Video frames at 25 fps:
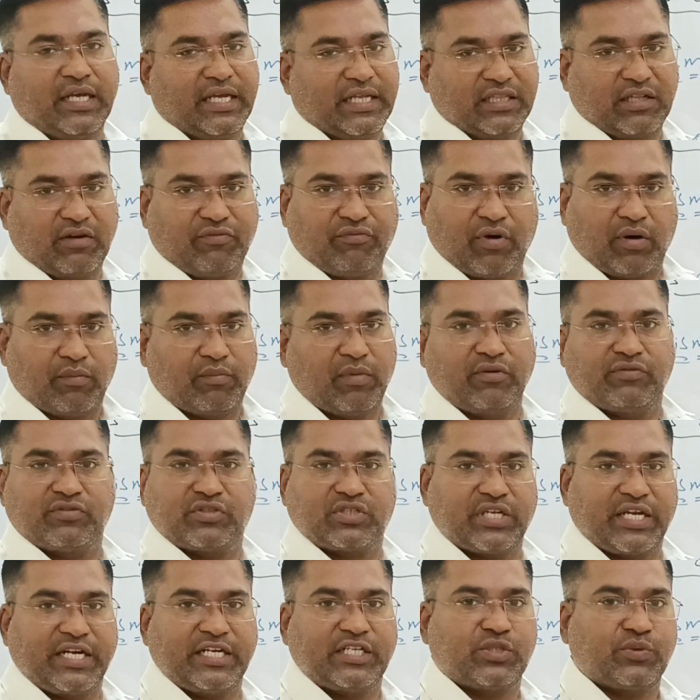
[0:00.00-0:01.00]
in the form of
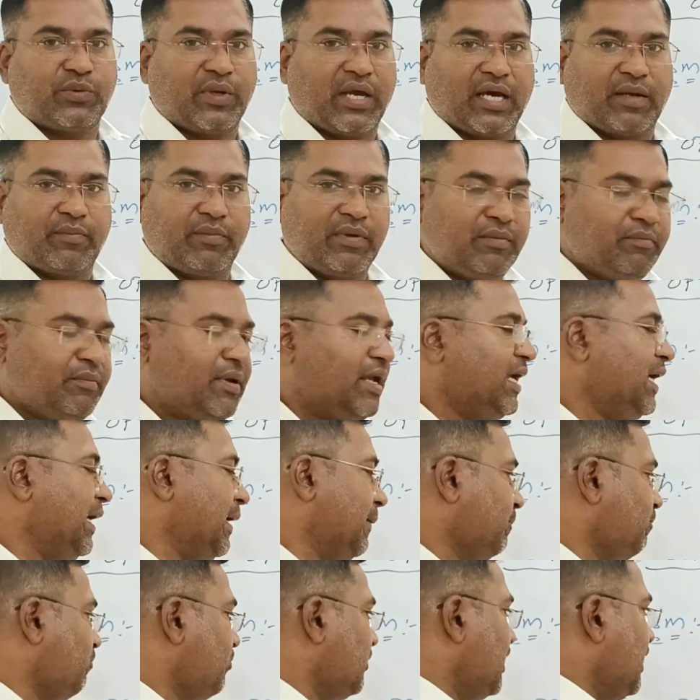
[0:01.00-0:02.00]
states we have been
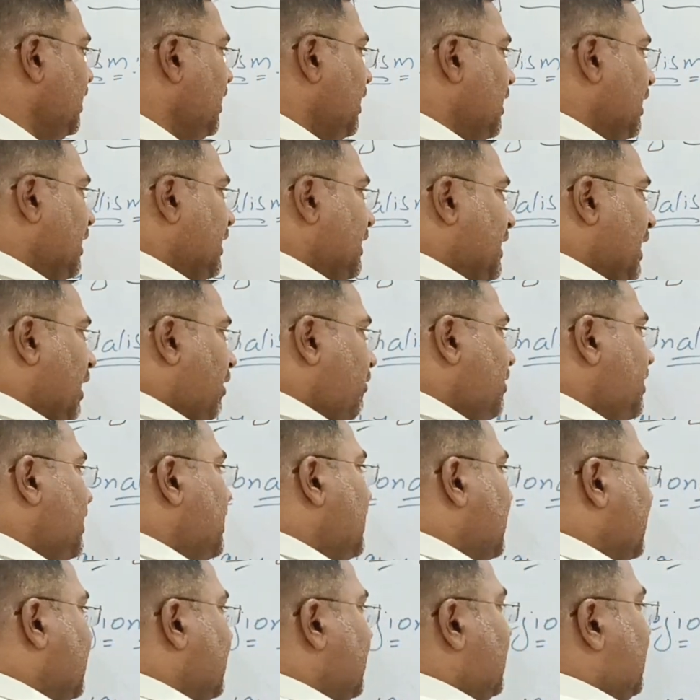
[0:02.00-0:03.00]
making. Now
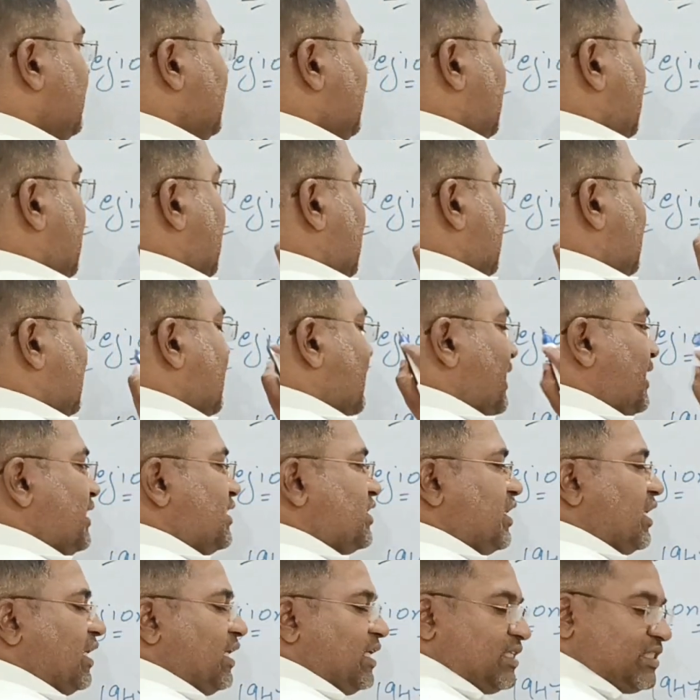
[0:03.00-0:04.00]
here
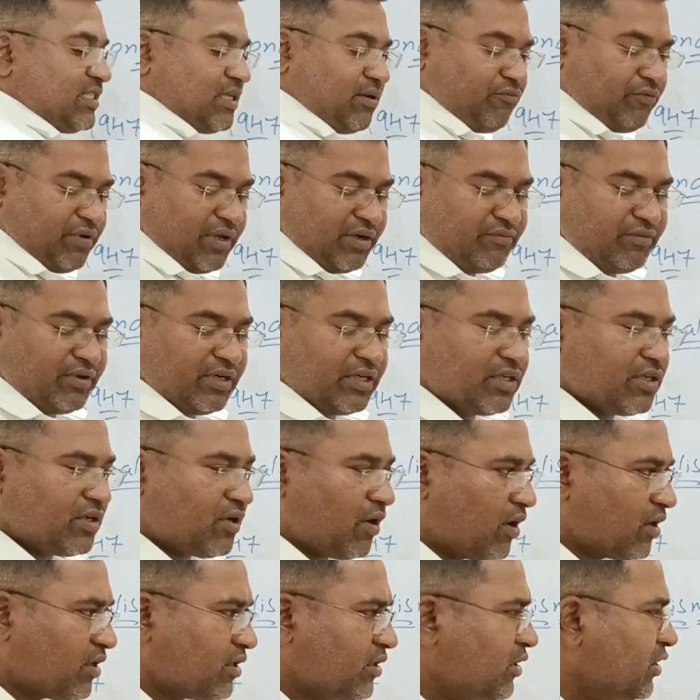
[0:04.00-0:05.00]
regionalism, when we
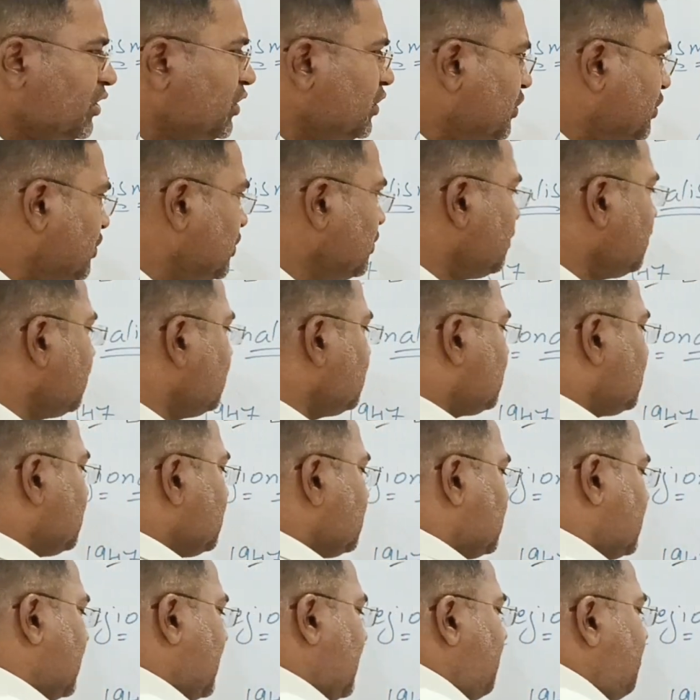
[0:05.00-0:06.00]
talk, two
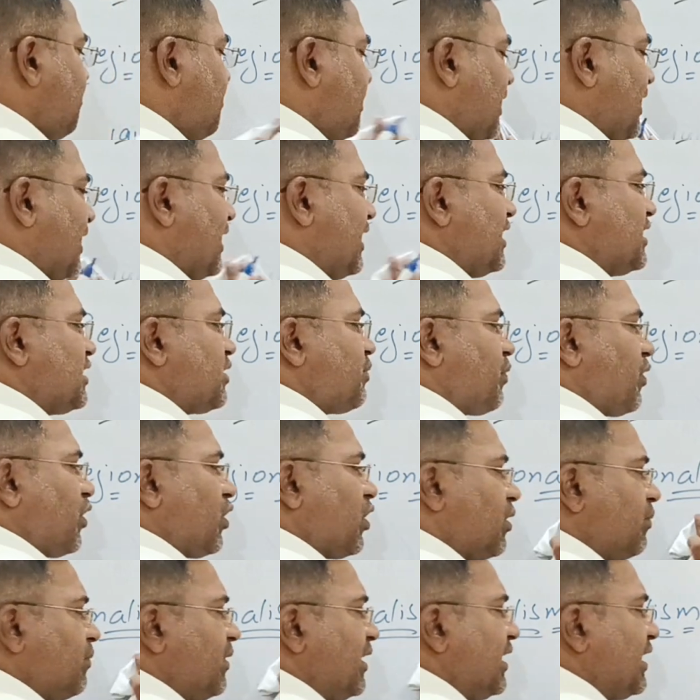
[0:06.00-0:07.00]
to three biggest
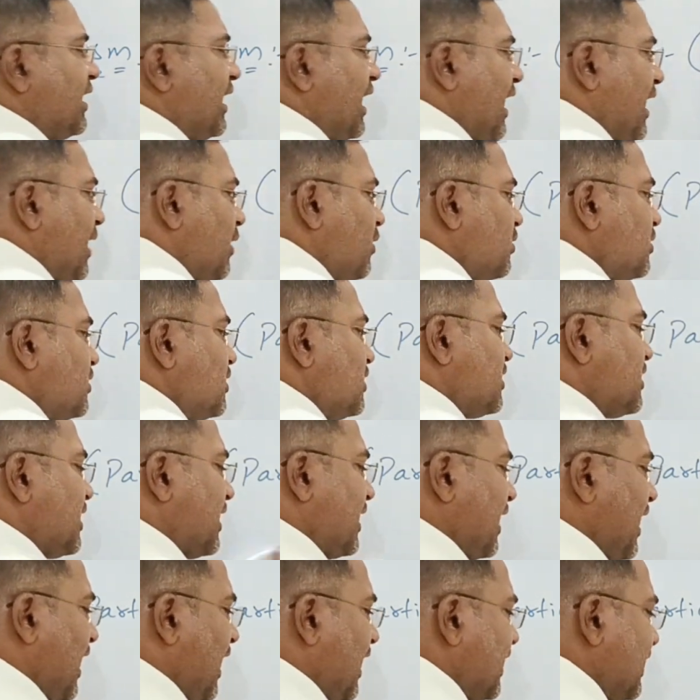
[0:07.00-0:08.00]
problem it arises
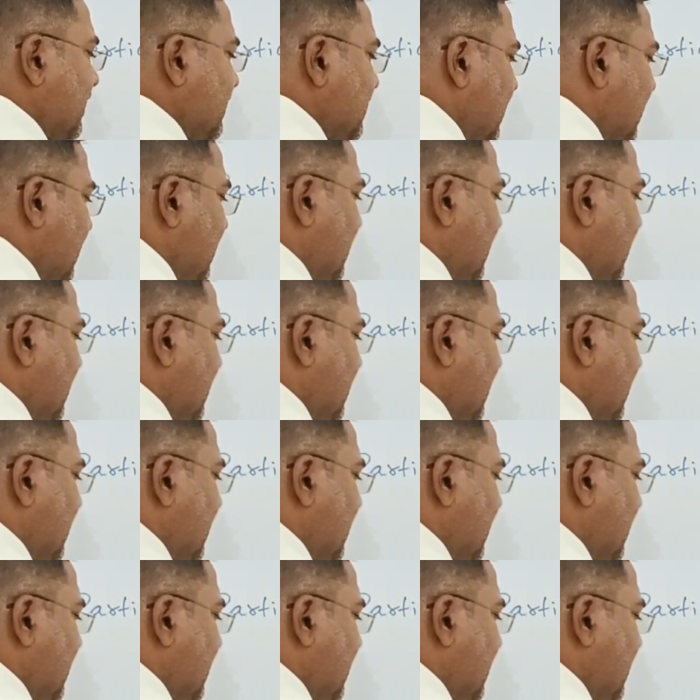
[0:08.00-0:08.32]
regarding